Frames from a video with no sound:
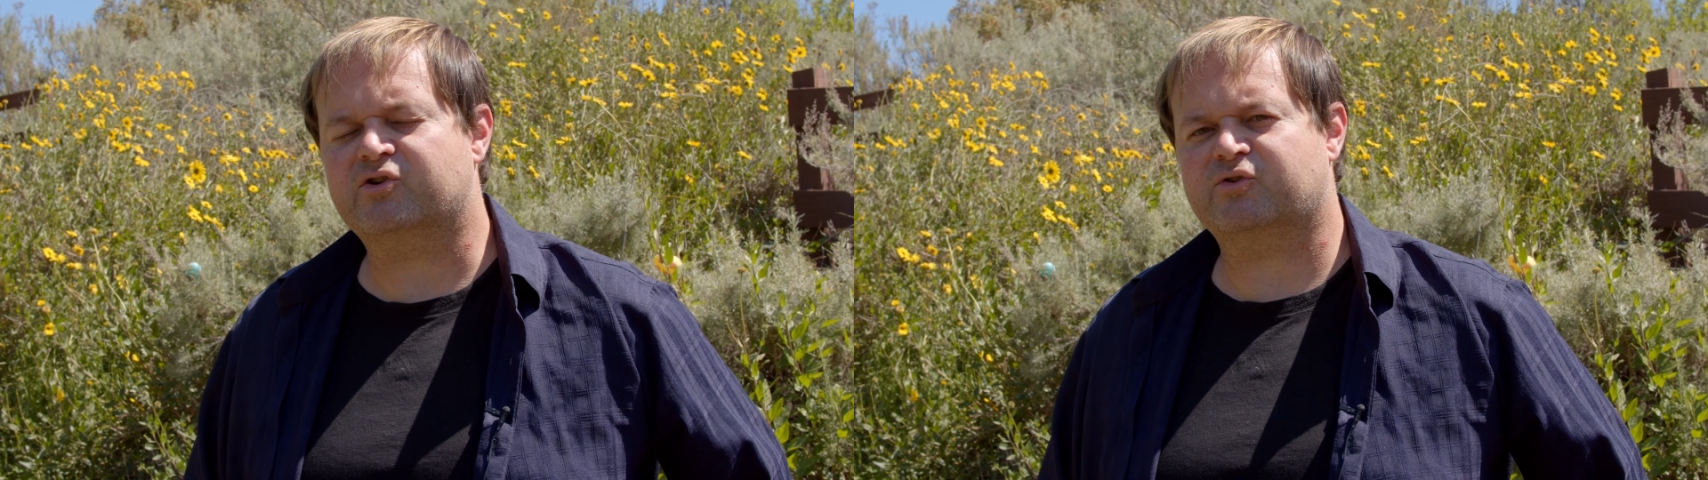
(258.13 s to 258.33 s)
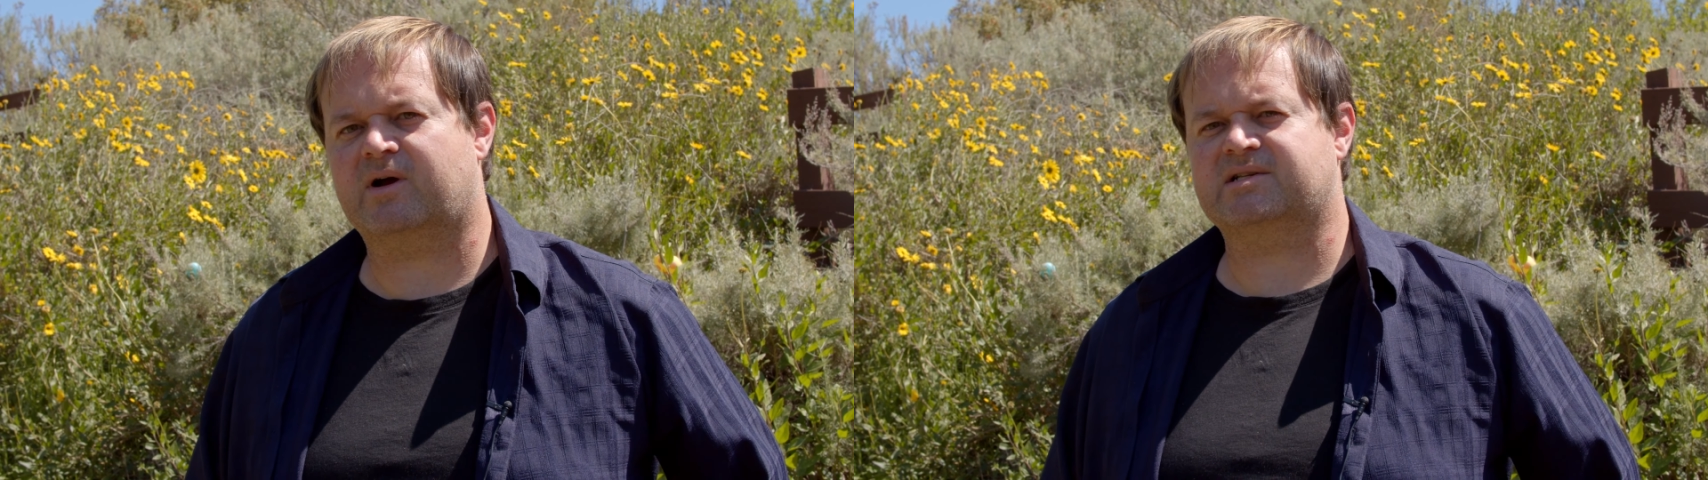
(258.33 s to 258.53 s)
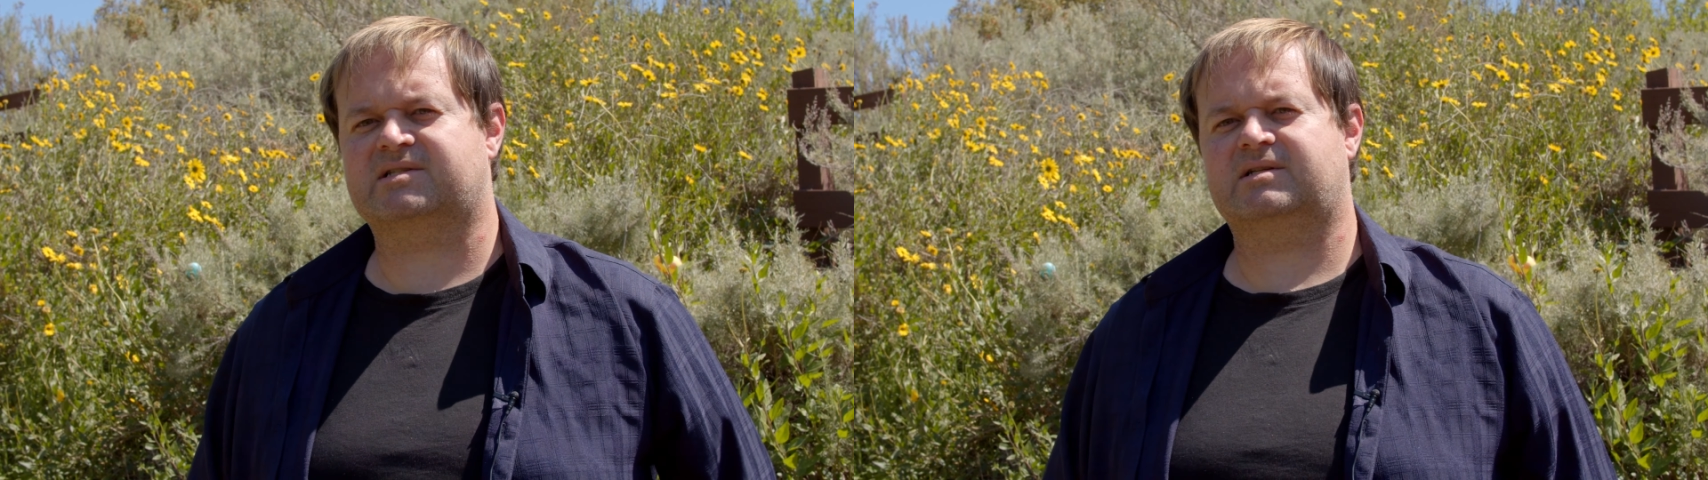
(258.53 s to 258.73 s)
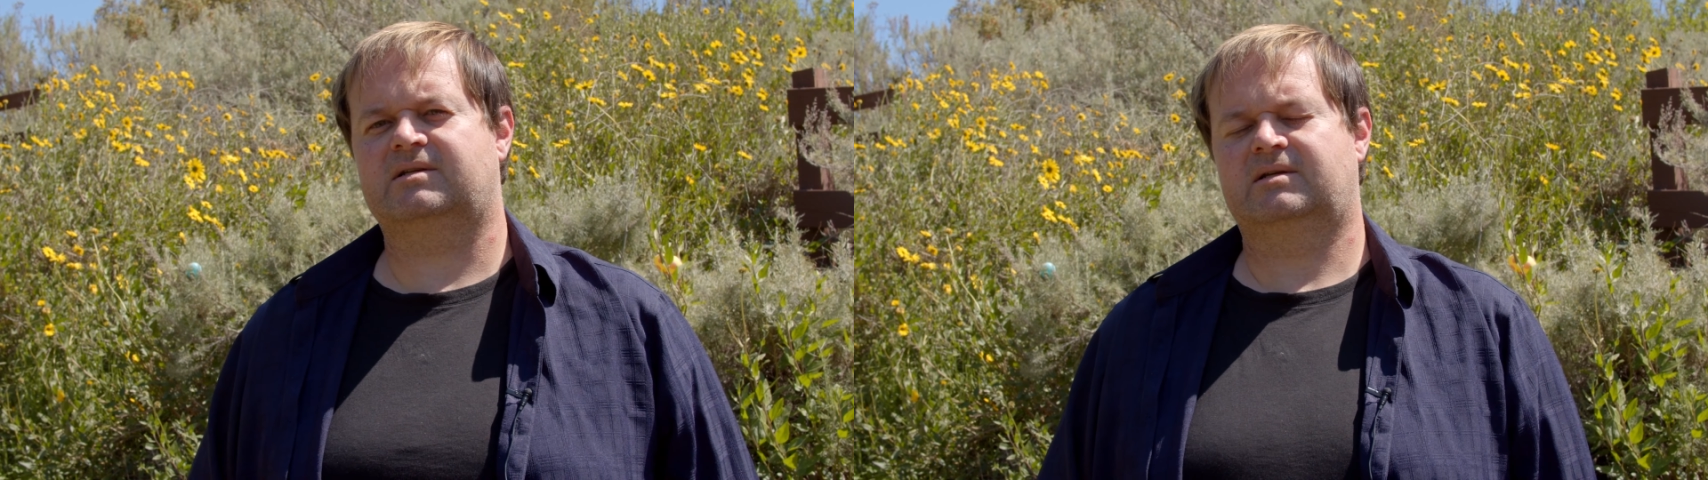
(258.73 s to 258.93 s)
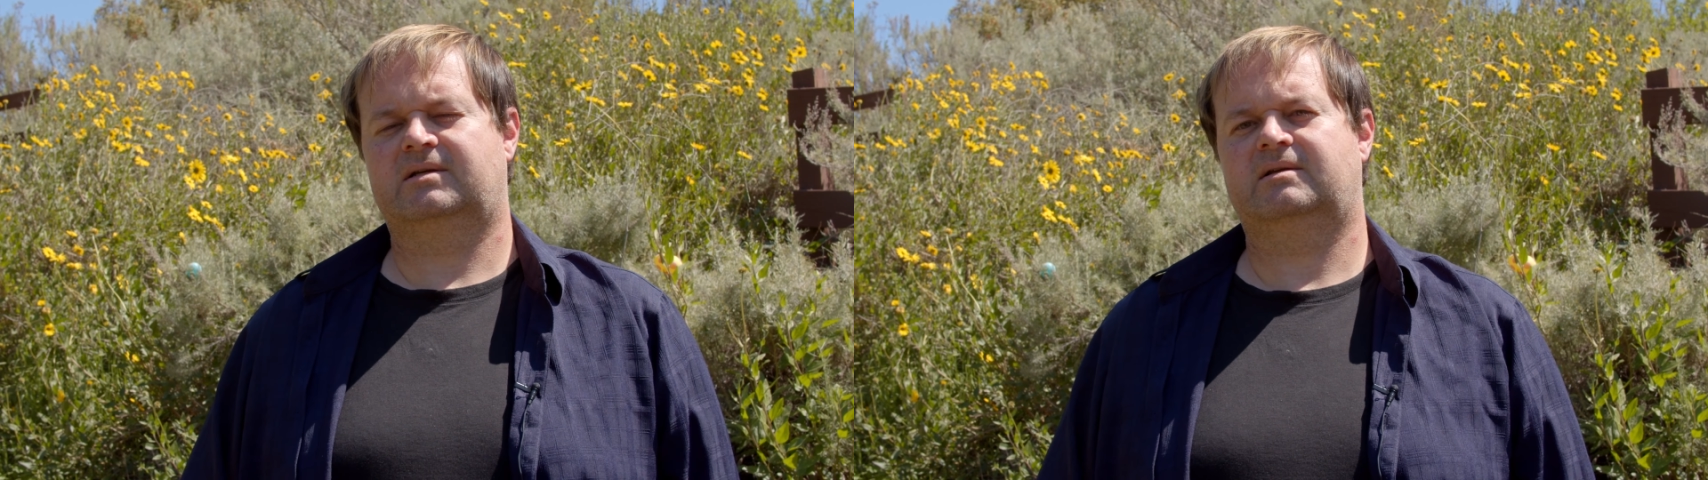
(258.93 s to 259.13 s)
trust
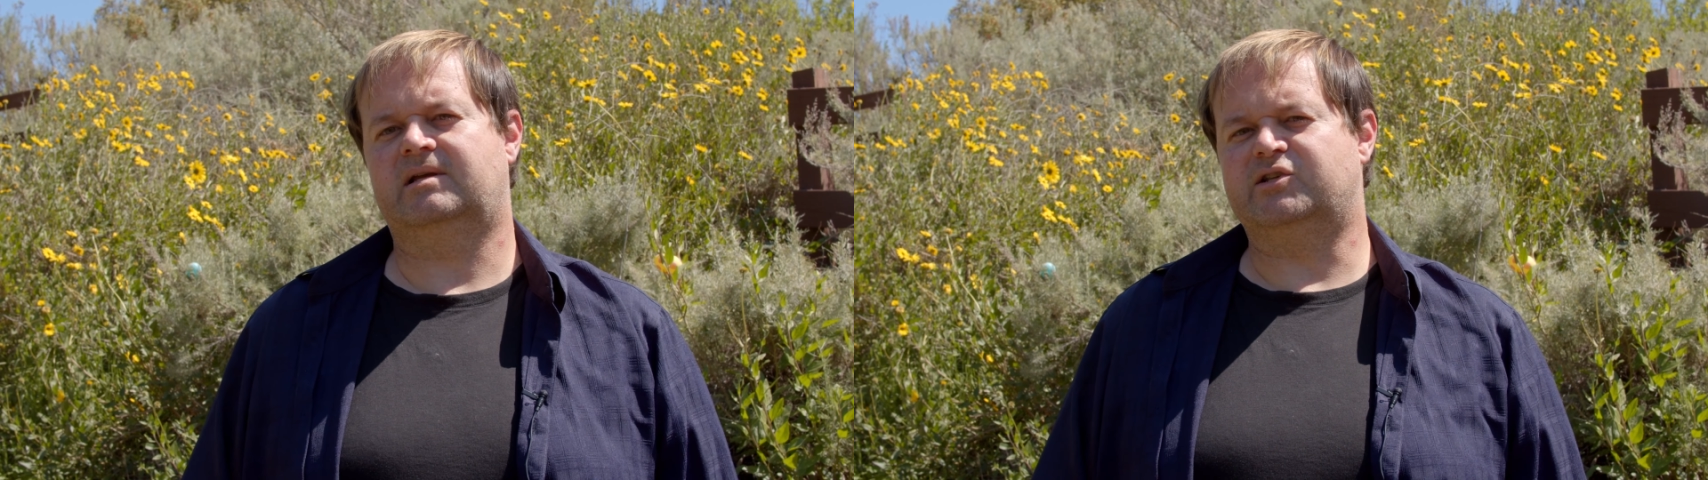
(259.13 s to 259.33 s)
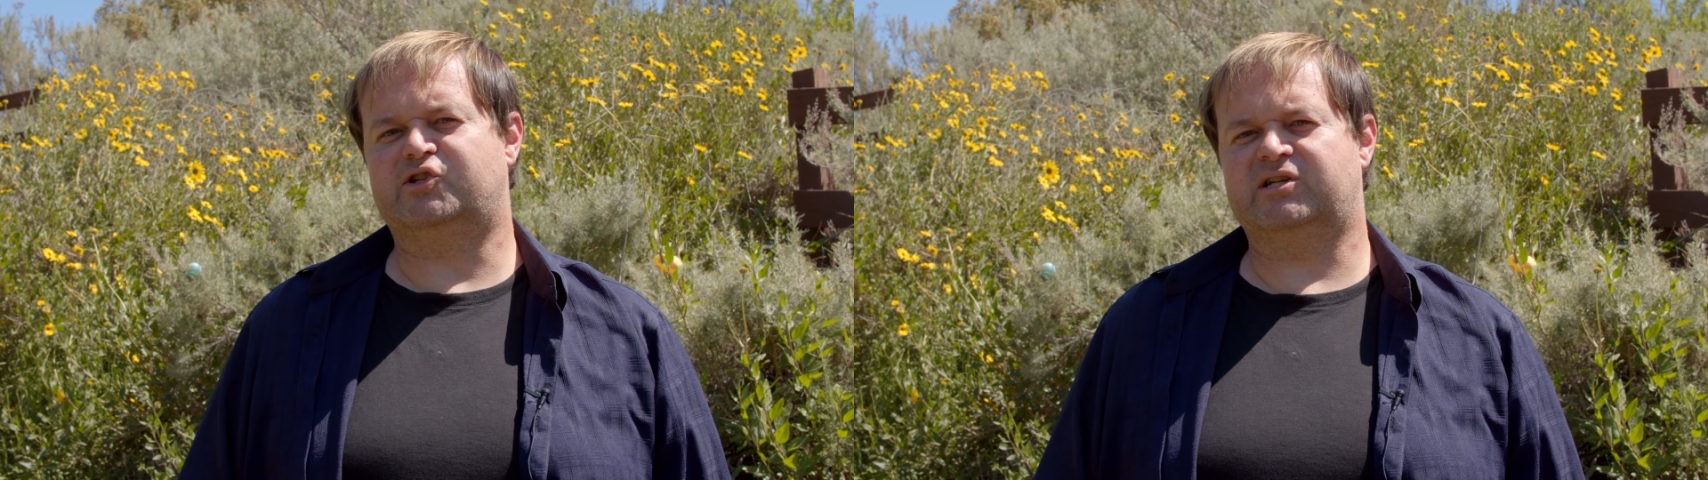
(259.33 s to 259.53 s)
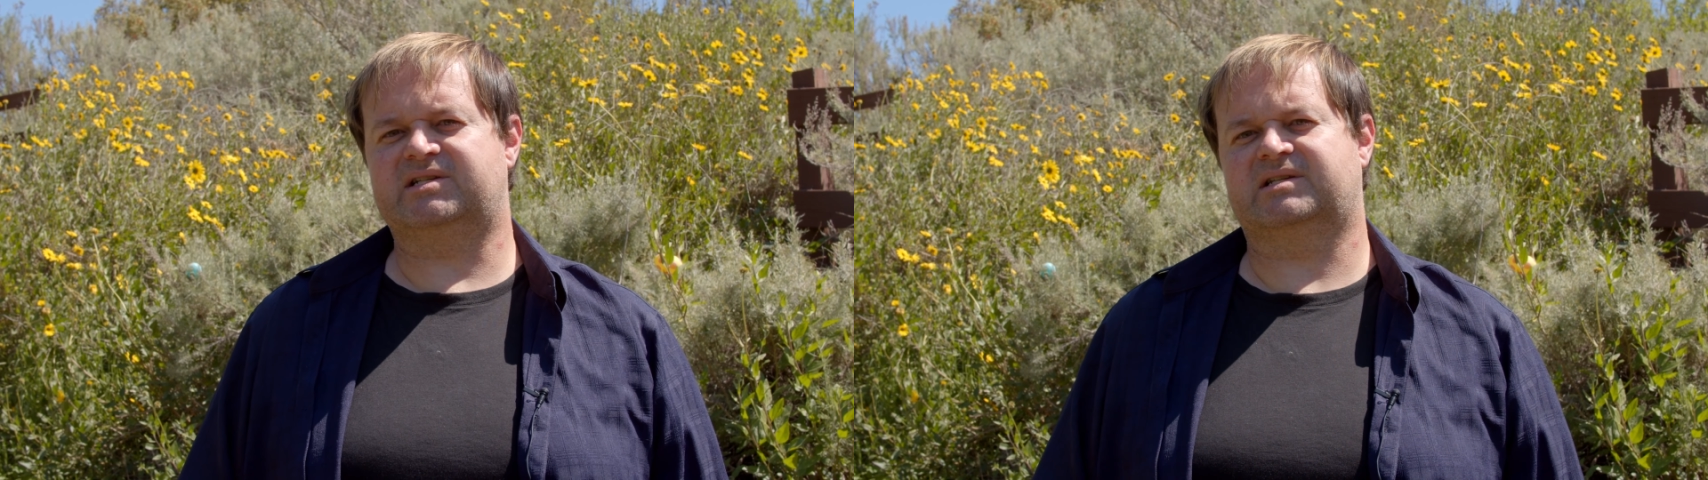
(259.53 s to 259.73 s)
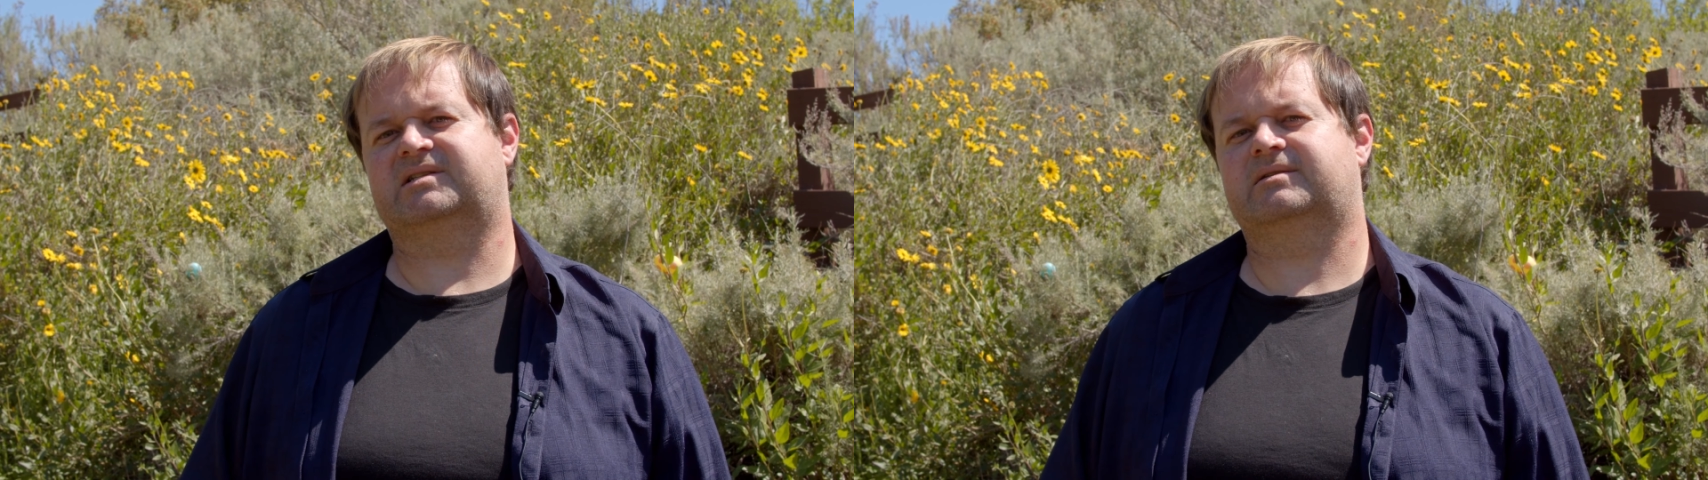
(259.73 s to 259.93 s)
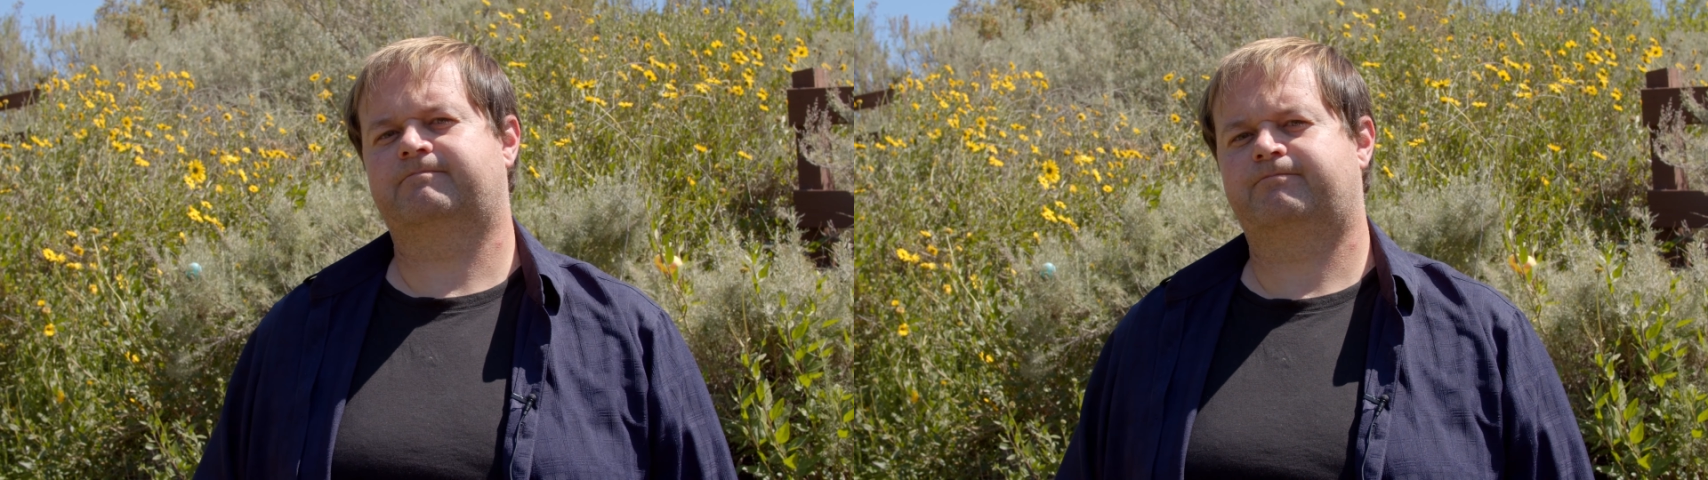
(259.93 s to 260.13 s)
in Jesus.